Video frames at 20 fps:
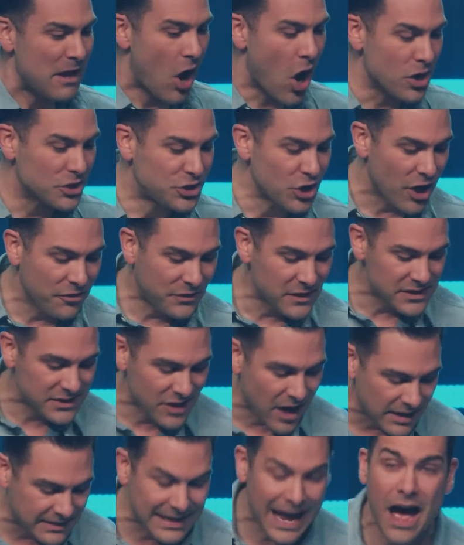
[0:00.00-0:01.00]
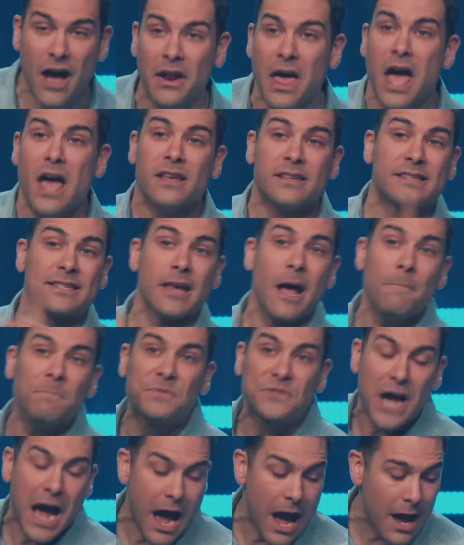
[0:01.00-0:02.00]
Oh, jot this thought down.
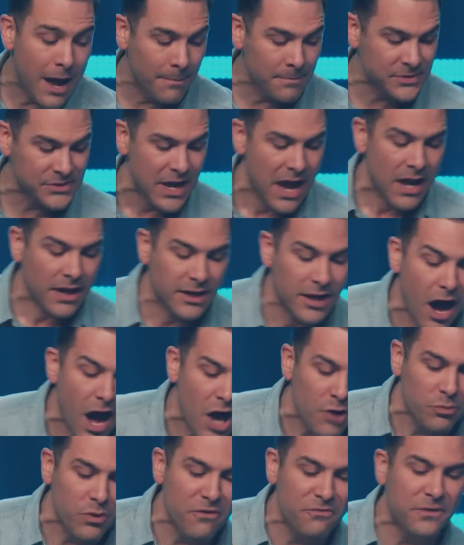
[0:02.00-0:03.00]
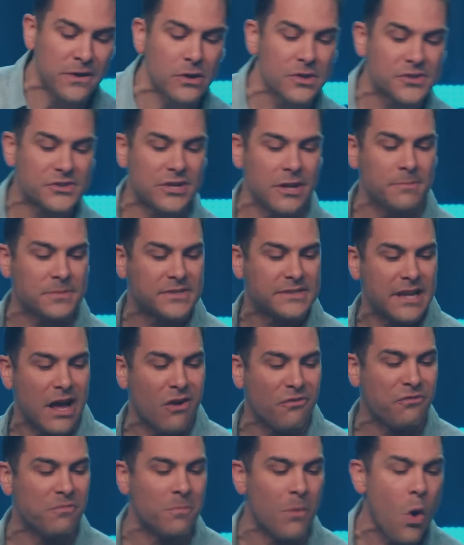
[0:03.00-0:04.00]
Sometimes God reveals
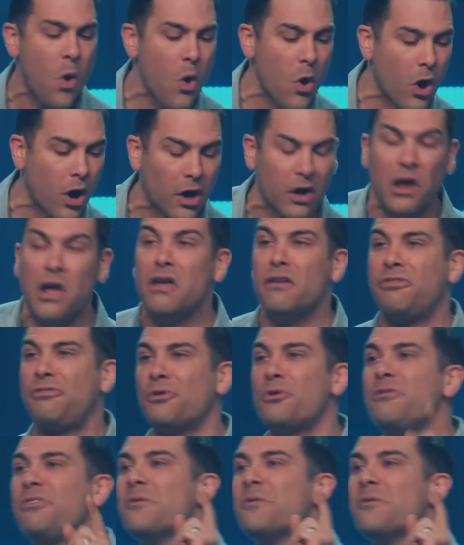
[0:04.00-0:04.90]
himself more through